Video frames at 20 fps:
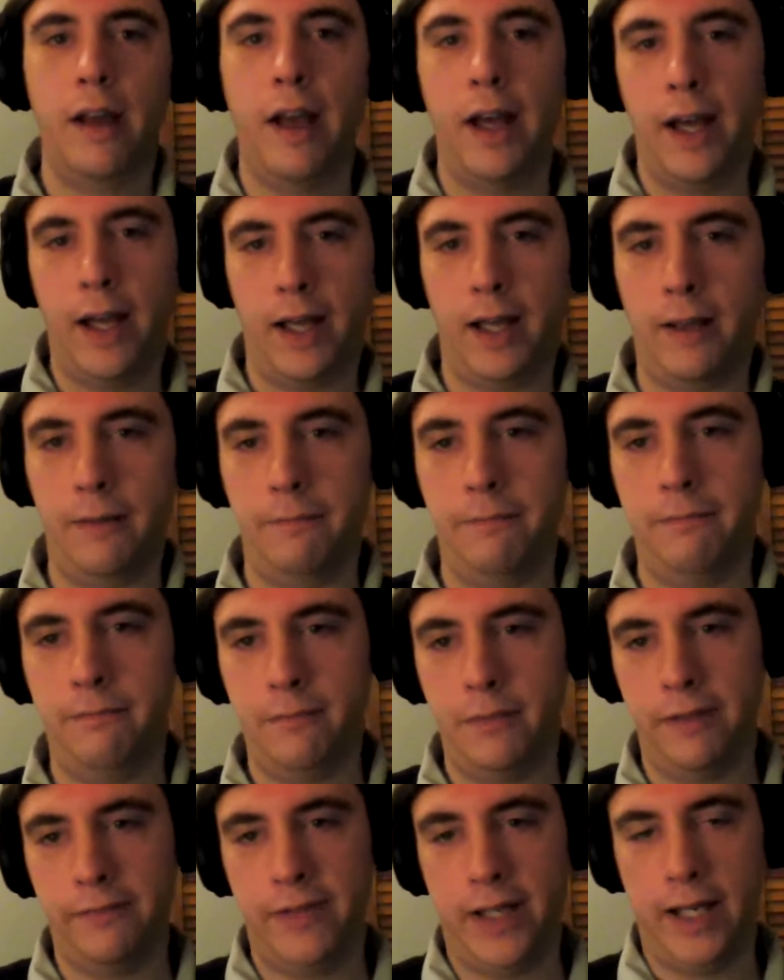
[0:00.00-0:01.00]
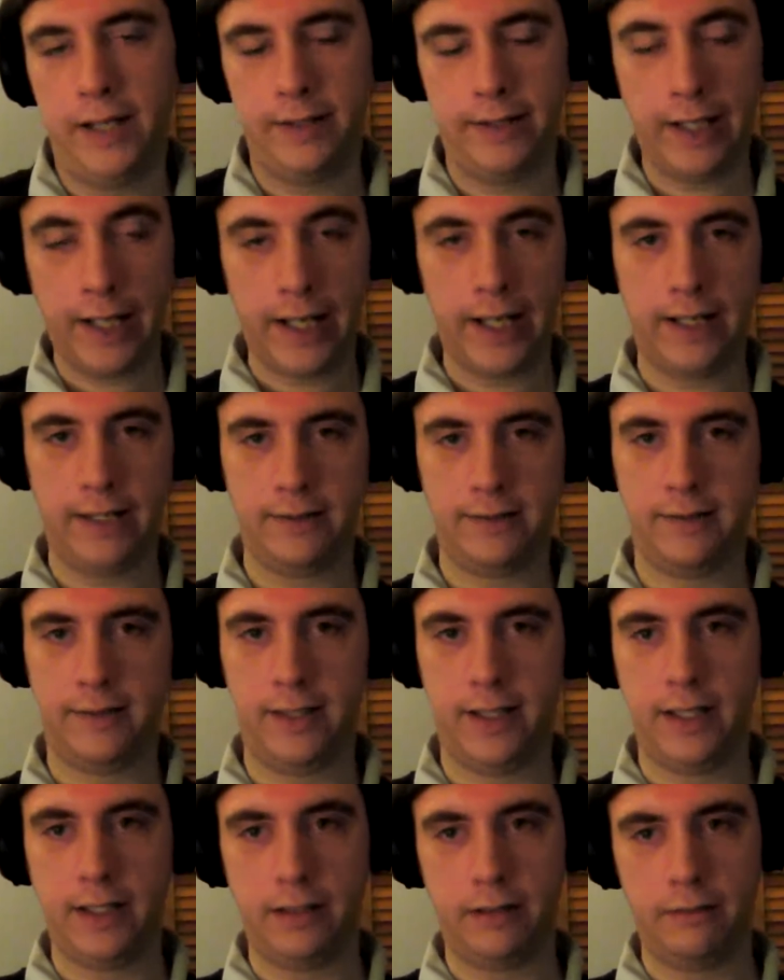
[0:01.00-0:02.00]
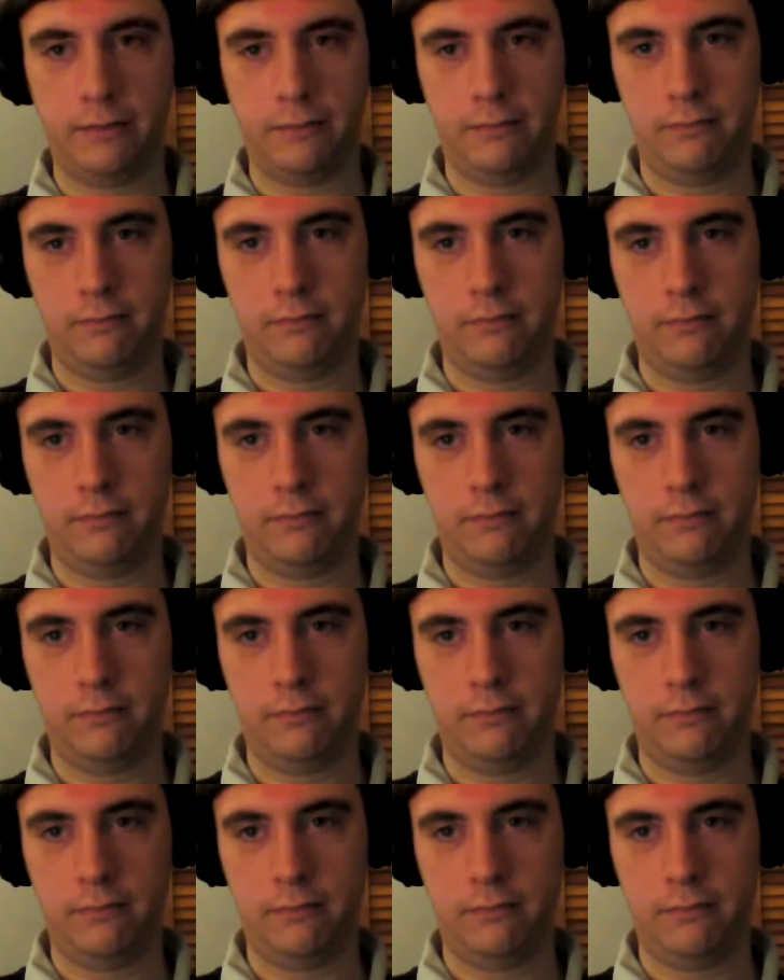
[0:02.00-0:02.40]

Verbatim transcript: uh, if that dies, then